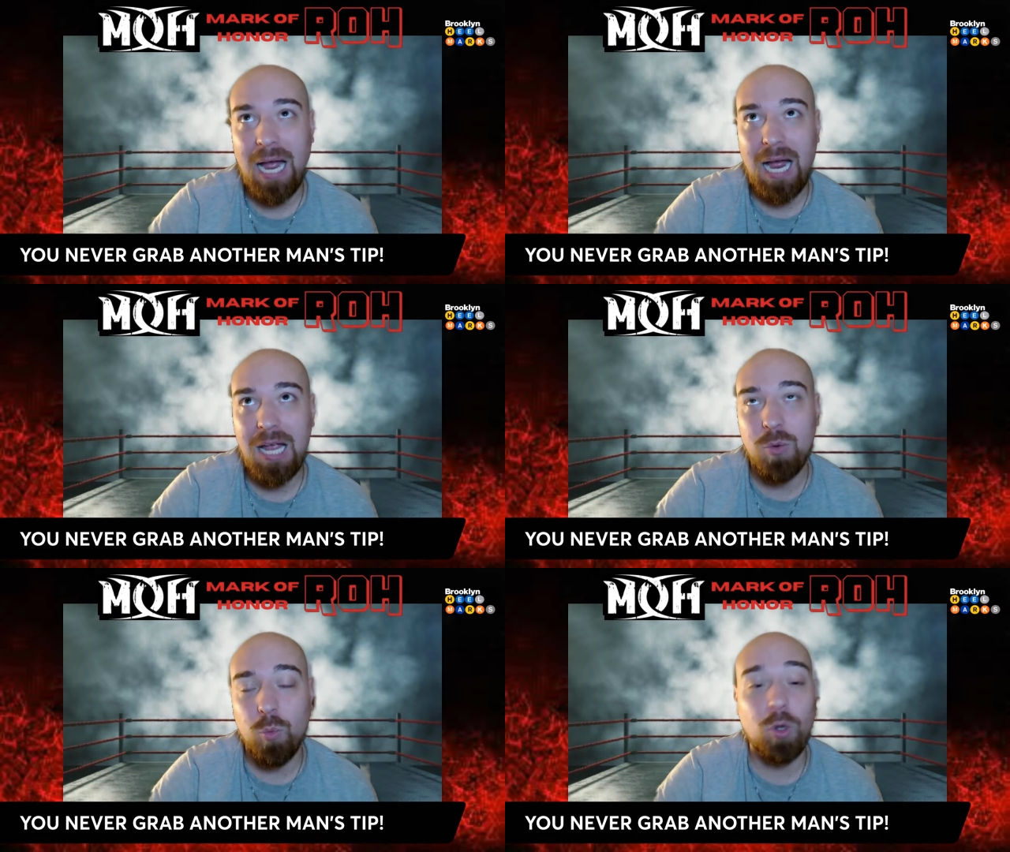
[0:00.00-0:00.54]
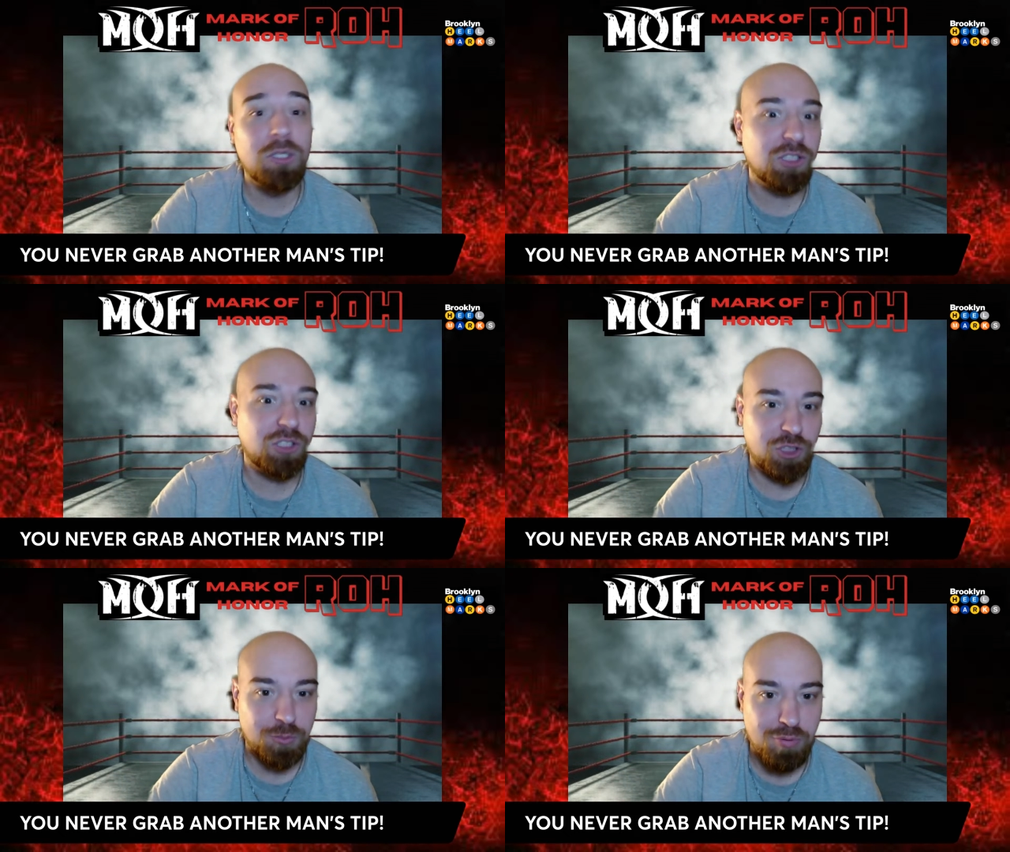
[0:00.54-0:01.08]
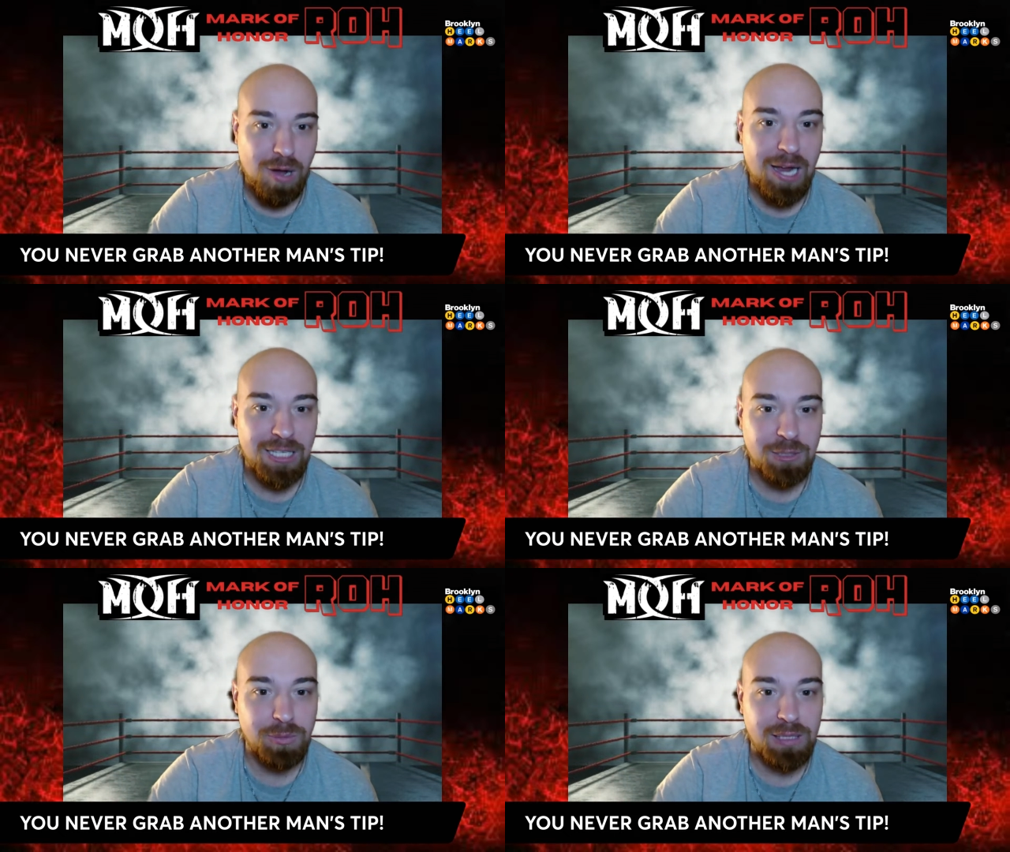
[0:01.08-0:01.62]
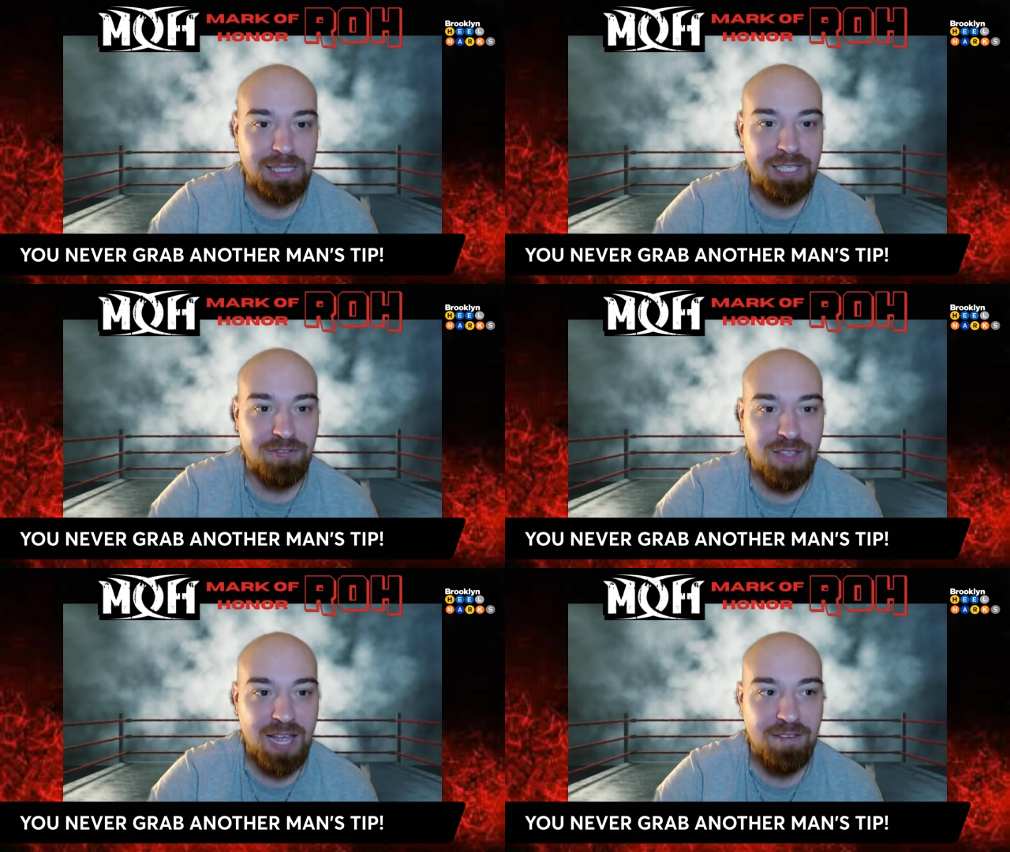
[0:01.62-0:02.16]
It wouldn't surprise me if
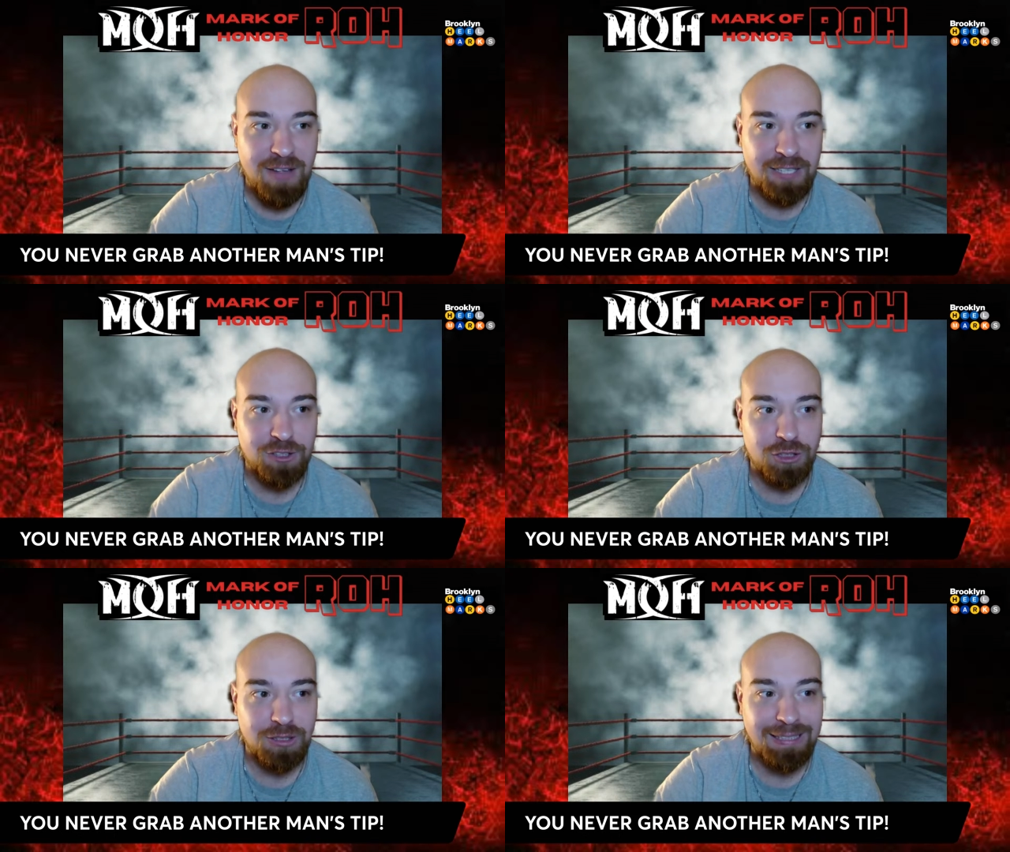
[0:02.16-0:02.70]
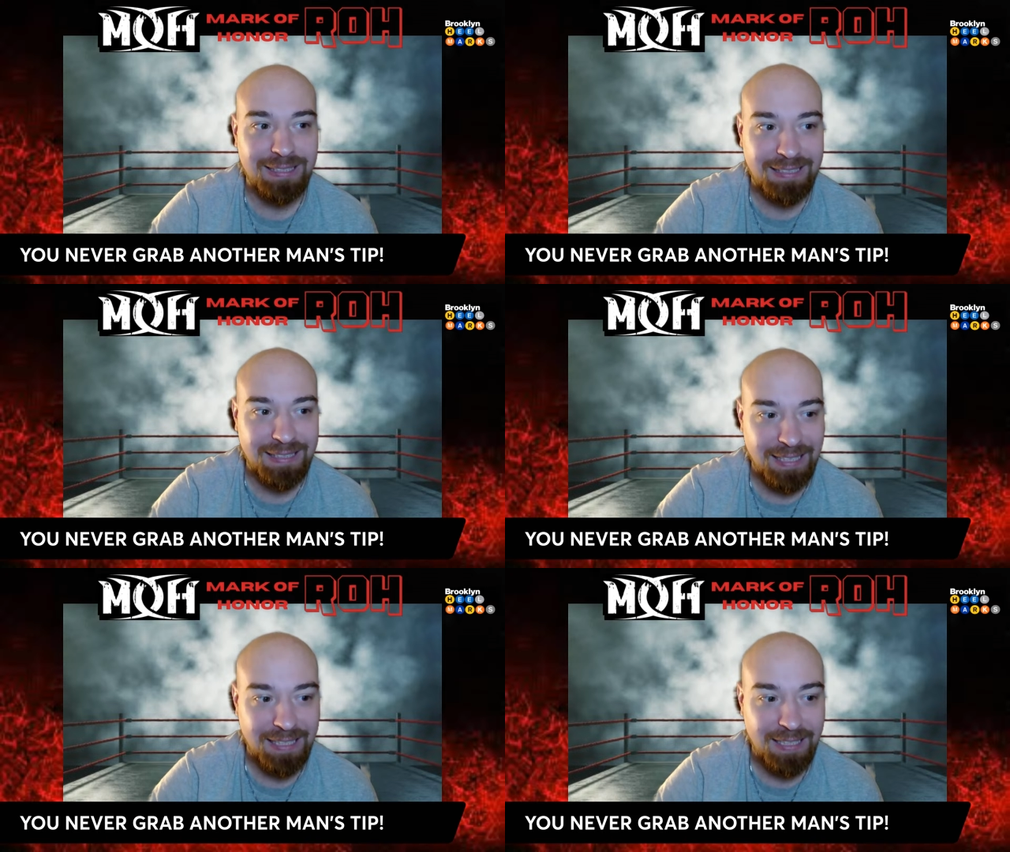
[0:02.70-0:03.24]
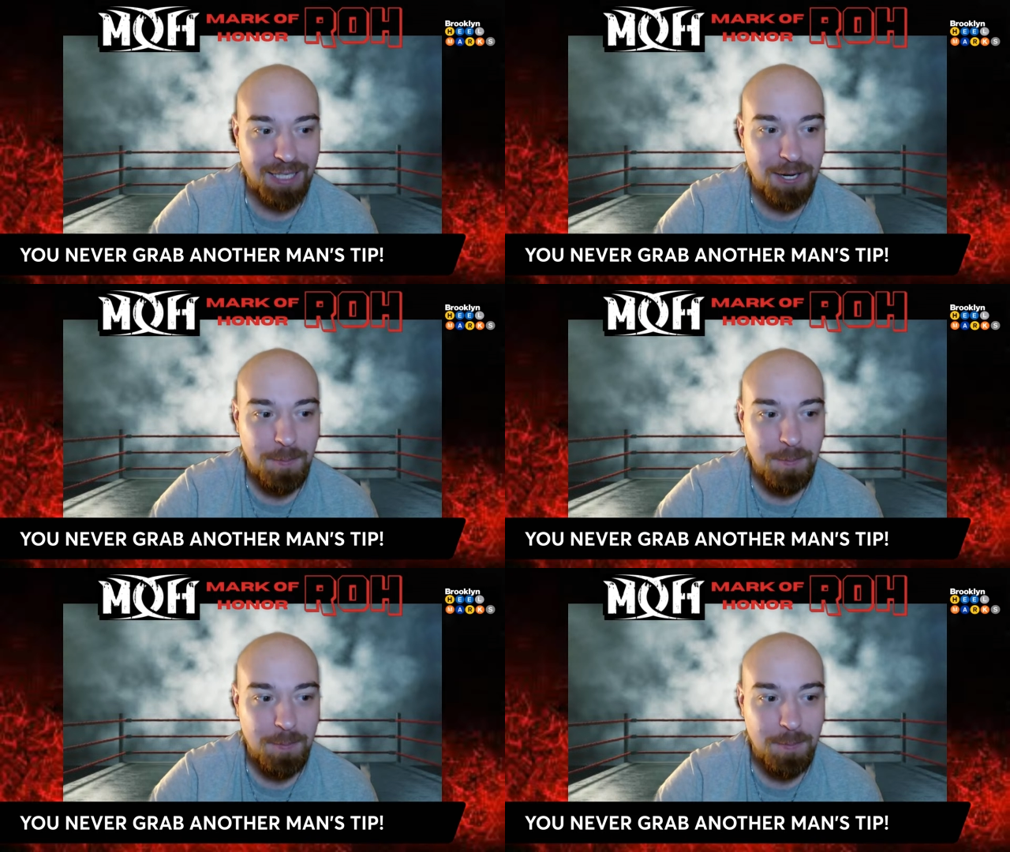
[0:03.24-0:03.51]
they eventually did